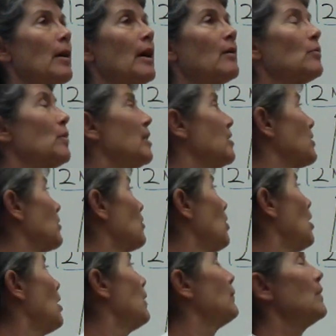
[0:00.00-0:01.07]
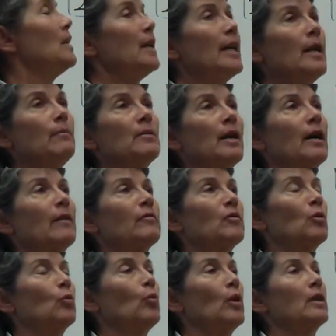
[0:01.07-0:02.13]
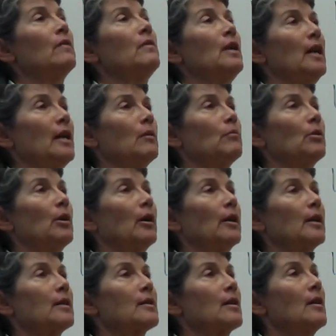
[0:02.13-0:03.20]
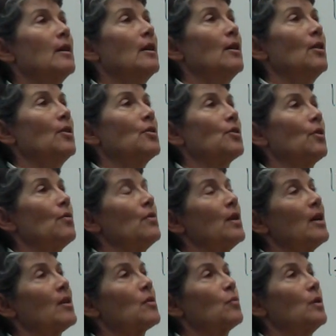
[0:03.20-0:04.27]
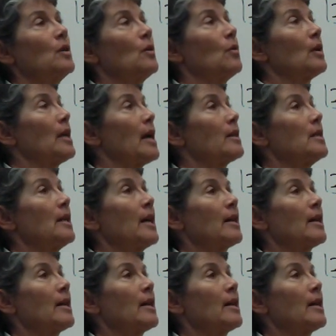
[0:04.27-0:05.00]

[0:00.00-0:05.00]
pathways, they're often named after one of the end products. So thus we know in lactic